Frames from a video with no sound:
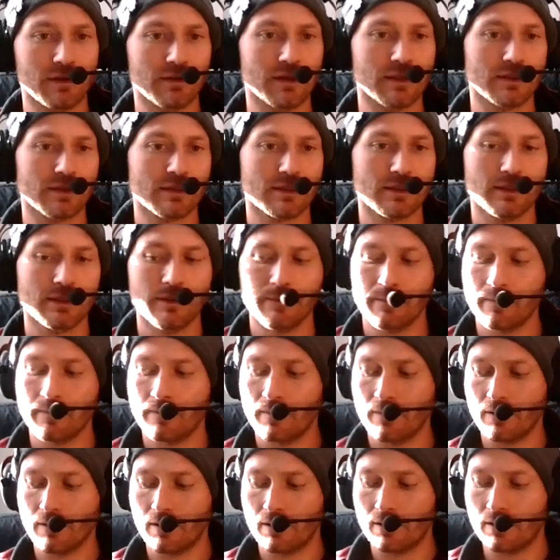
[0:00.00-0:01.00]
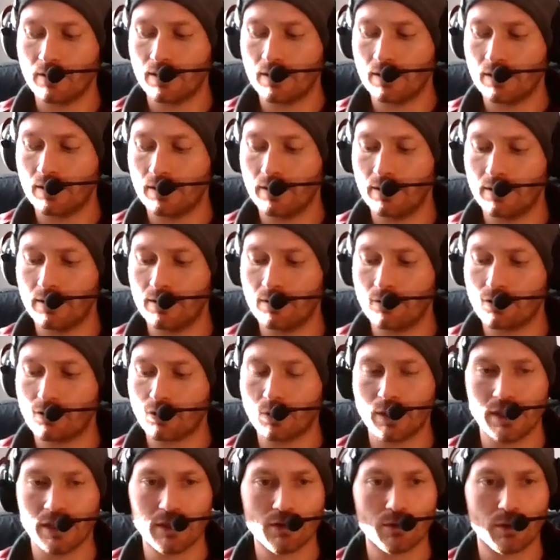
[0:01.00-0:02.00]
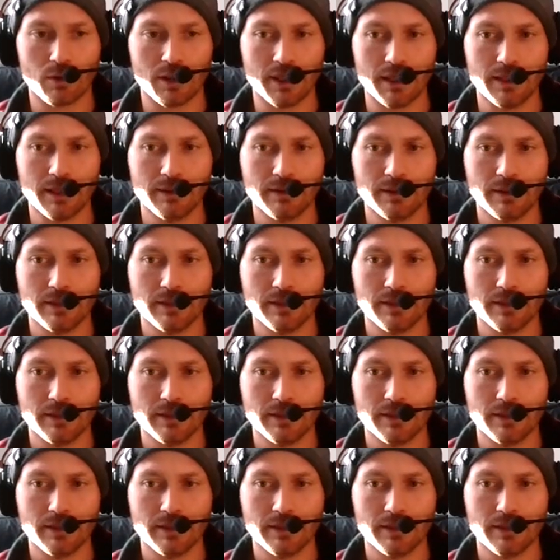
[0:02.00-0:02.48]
this in 2020.